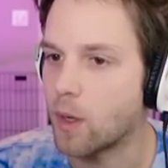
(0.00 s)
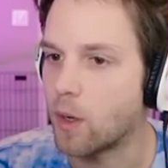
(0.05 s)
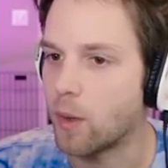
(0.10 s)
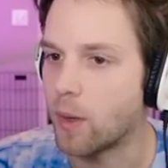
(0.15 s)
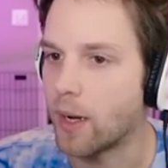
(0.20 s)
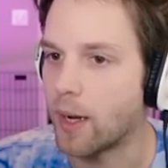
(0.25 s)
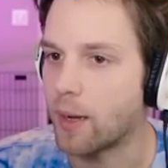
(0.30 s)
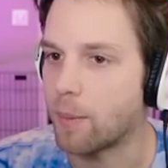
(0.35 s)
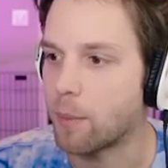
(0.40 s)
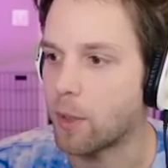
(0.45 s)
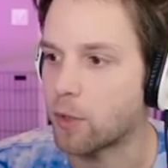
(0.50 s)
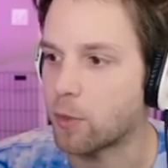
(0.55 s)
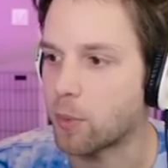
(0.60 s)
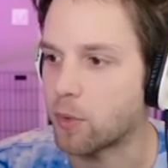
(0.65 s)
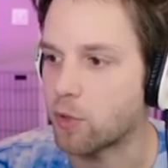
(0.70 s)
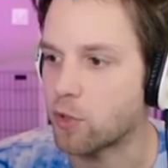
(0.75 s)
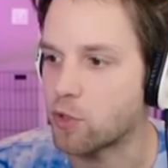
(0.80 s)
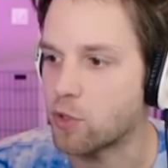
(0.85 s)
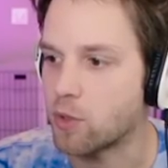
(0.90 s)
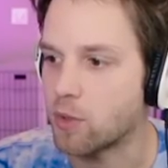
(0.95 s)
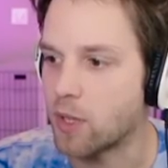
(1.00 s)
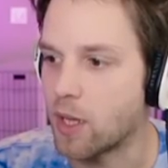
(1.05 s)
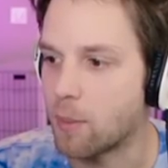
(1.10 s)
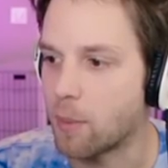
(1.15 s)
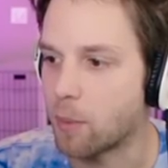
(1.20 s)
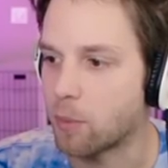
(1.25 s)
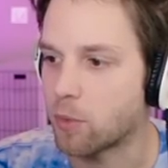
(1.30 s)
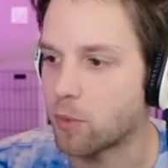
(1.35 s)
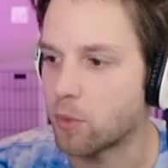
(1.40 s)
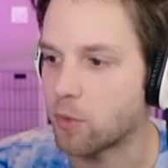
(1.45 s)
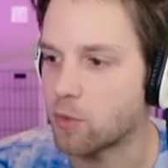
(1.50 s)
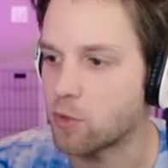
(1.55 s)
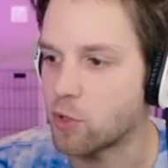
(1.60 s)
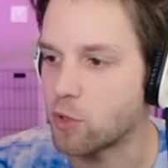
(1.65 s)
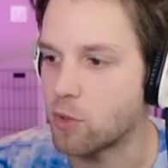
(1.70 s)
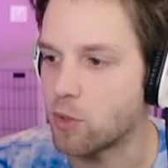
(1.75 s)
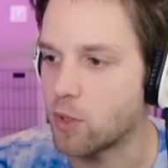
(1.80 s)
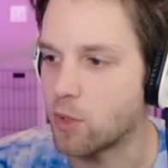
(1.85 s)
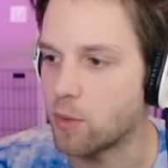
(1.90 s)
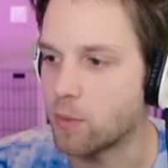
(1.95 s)
Oh, yeah, I'm not supposed to shoot them. I'm supposed to
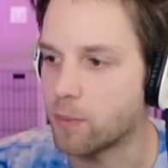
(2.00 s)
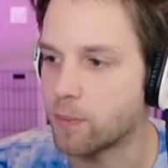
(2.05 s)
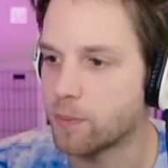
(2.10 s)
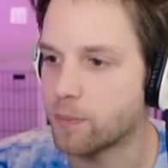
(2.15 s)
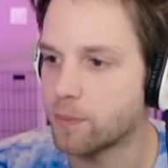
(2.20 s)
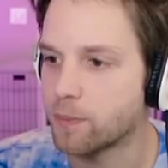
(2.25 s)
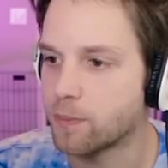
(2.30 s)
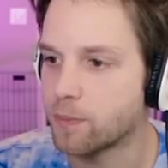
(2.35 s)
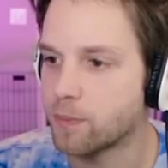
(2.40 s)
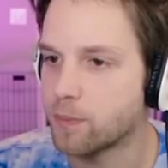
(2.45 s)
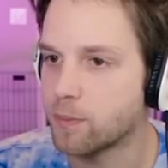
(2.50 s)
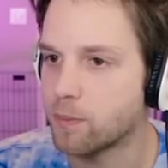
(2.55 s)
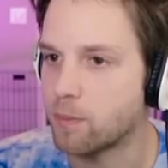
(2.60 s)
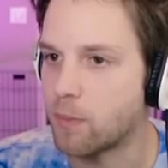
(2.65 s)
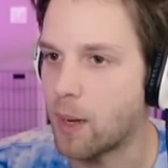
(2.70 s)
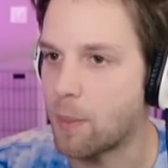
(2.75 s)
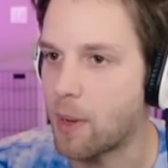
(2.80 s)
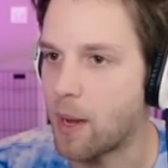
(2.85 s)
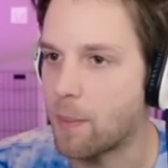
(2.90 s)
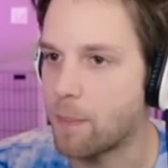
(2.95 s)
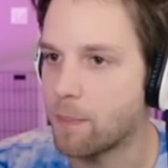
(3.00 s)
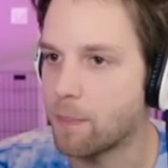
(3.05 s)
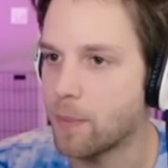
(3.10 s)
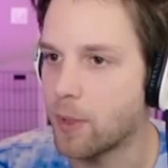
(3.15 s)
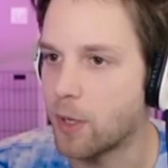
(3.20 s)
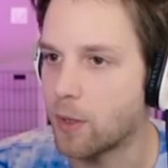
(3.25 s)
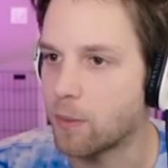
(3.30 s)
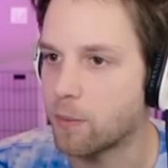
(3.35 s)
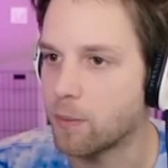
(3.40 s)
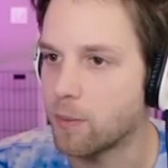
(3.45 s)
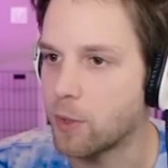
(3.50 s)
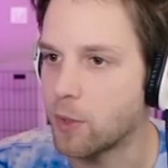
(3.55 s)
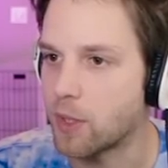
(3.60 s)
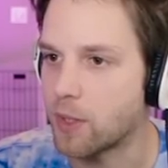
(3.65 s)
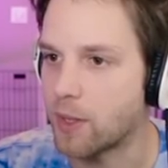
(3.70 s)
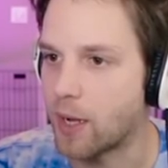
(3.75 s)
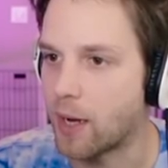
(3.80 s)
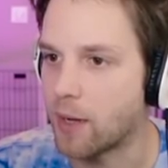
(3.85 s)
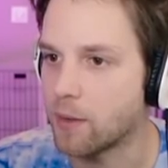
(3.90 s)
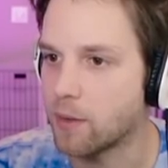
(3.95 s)
shoot you. My bad. Here, you
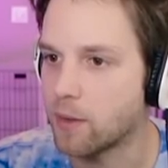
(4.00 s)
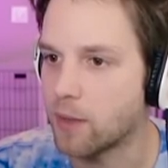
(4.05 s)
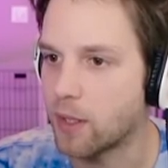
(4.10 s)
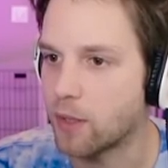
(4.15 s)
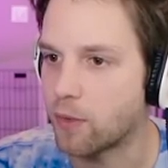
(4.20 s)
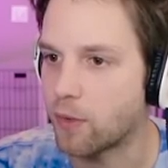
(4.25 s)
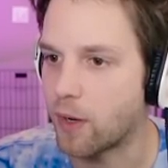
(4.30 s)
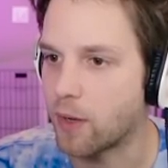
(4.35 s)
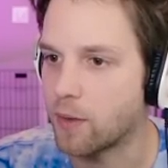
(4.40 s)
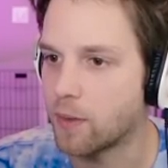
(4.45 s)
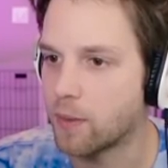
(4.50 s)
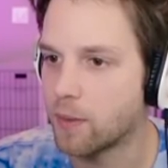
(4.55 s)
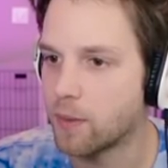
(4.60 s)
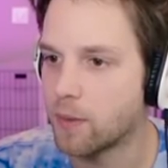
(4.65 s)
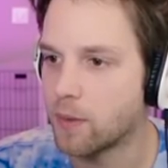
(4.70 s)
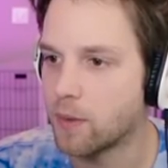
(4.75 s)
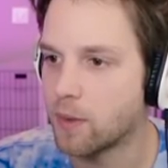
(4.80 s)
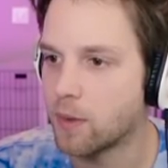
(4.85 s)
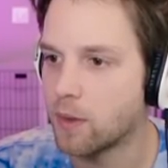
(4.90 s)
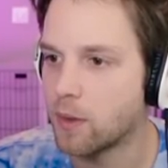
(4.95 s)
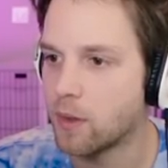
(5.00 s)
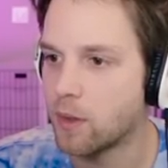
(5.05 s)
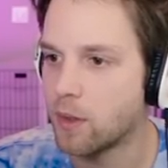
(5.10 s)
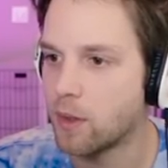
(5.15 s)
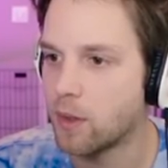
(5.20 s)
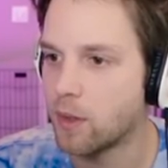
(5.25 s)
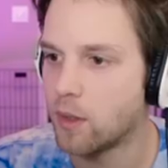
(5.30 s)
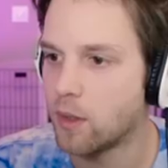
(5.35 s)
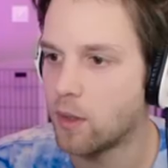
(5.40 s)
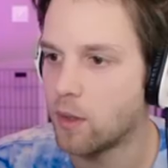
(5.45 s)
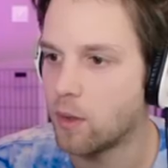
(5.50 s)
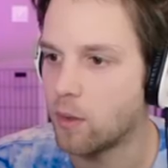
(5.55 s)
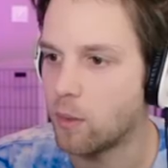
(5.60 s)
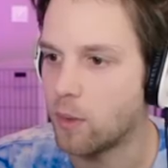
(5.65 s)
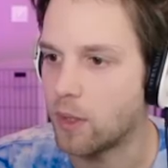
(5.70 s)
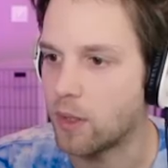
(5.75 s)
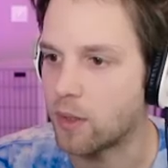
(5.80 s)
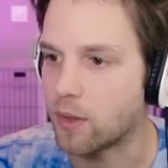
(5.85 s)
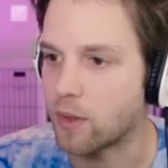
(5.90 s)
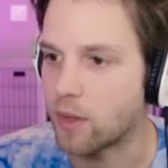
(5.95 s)
can die. That's fine.
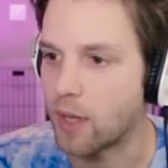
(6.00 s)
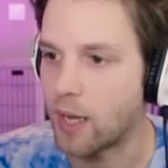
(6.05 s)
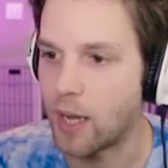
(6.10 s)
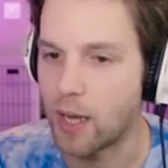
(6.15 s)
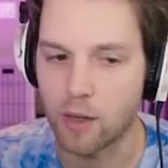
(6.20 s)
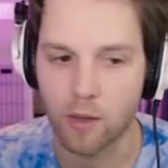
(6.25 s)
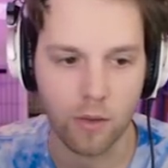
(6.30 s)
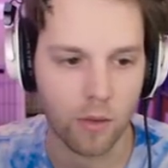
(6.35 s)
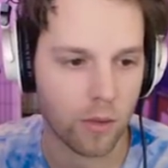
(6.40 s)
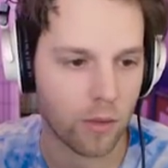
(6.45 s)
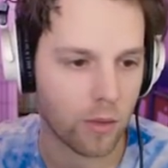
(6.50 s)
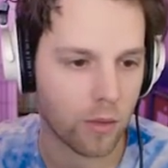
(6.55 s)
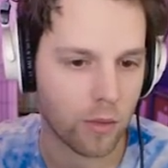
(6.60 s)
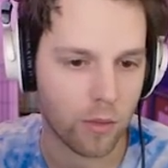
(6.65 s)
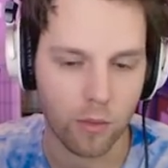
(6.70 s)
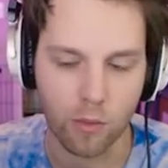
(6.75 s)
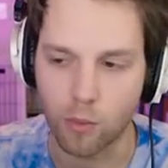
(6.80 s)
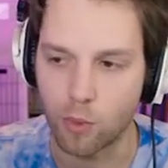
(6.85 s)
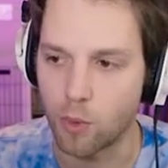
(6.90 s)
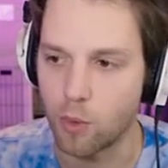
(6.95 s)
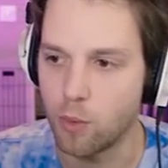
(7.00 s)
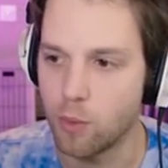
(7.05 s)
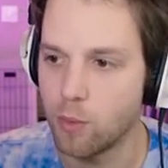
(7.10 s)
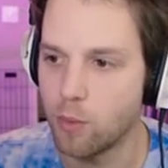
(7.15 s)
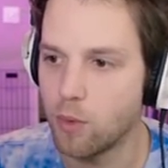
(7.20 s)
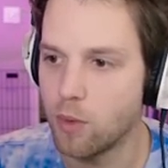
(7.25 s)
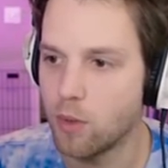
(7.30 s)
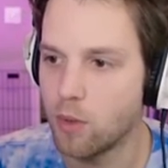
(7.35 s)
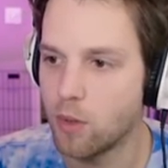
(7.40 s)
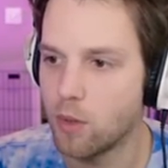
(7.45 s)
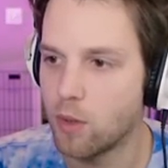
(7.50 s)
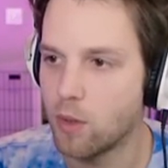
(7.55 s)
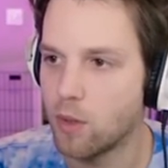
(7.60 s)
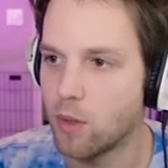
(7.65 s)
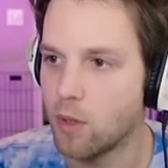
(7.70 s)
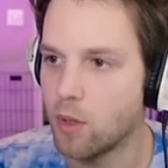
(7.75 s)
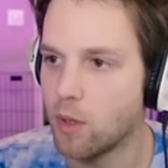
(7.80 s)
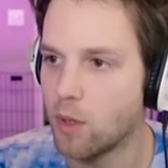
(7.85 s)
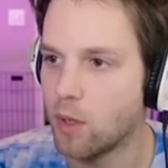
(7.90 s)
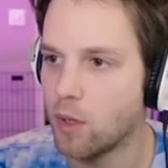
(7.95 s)
What is that? Rune?
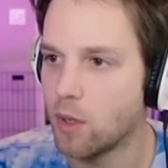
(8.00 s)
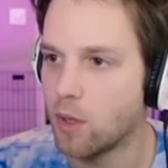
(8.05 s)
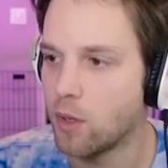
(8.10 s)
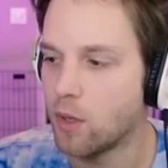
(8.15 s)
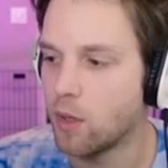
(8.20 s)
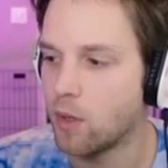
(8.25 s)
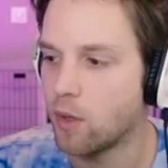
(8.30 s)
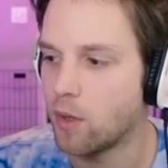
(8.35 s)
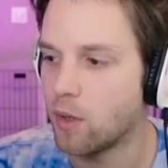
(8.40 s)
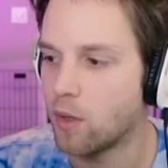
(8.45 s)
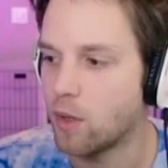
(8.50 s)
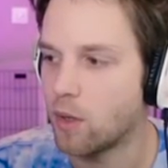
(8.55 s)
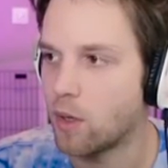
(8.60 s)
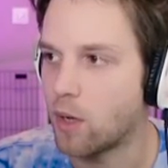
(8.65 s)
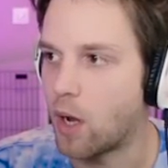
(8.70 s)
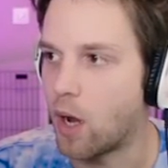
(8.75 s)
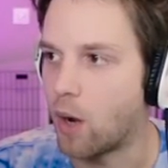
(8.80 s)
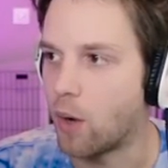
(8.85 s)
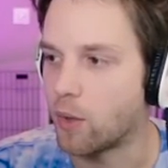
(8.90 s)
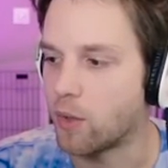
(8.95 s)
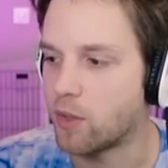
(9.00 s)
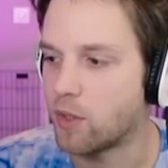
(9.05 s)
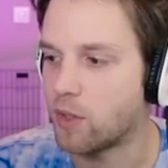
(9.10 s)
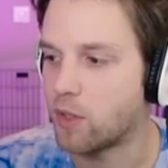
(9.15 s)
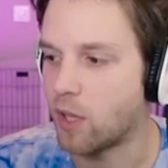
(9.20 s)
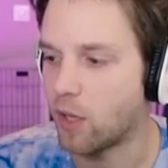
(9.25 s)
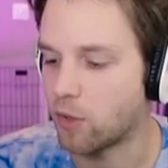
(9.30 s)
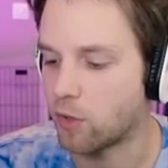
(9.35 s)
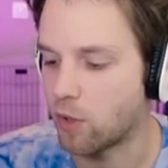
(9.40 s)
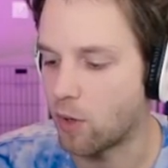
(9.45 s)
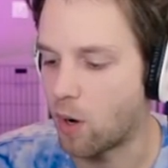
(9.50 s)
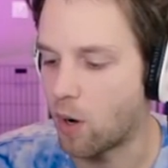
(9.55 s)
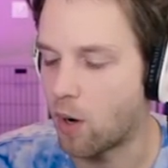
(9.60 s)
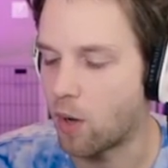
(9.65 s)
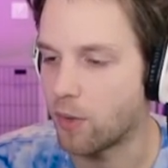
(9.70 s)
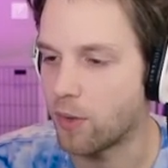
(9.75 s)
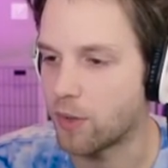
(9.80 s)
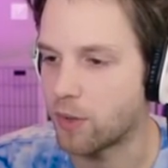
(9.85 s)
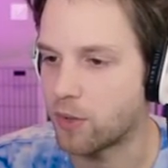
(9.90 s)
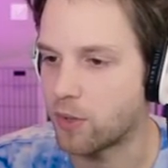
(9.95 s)
Oh, it tells you
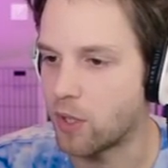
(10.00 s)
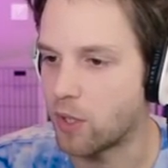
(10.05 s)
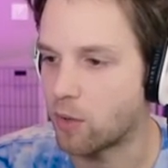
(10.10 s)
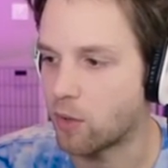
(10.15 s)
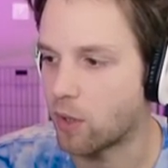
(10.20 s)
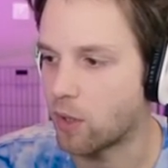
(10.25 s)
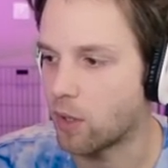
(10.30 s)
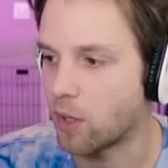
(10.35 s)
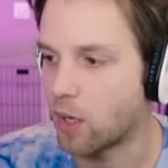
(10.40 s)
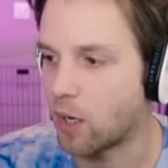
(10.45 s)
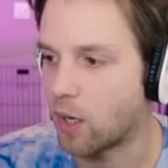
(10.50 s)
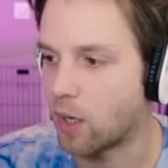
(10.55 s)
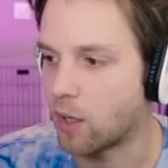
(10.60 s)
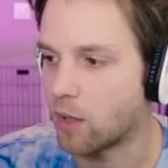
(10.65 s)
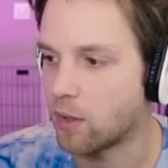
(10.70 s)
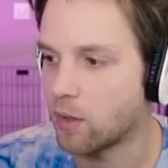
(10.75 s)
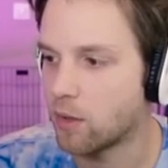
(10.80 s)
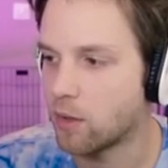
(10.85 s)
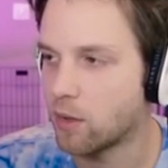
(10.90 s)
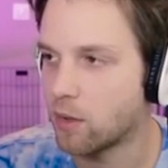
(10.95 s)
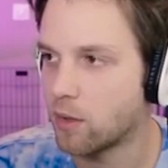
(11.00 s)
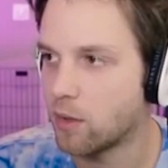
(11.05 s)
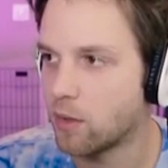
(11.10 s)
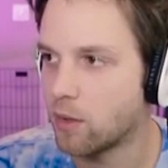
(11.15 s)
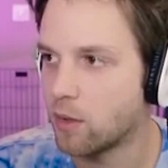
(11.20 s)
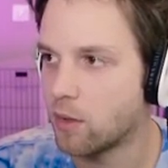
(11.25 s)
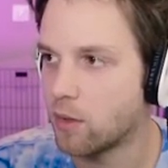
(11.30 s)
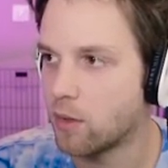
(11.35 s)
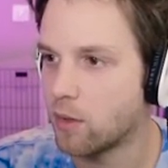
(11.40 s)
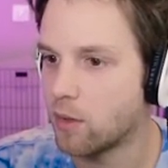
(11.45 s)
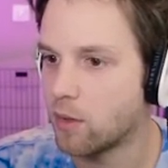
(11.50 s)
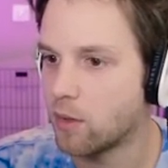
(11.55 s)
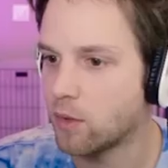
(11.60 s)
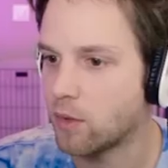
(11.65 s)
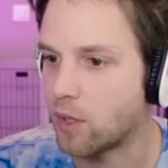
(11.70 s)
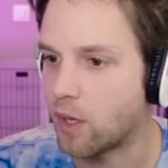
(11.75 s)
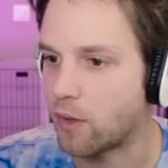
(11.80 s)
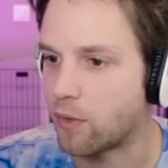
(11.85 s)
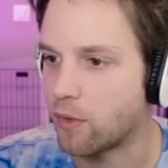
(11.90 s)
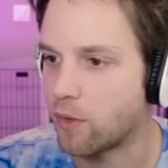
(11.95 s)
all the secret uh,
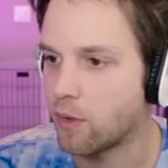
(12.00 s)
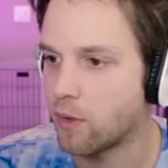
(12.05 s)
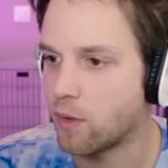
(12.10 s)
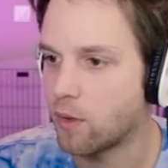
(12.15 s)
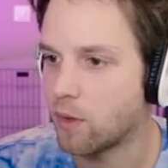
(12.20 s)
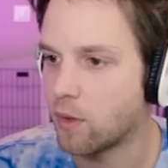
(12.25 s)
stuff.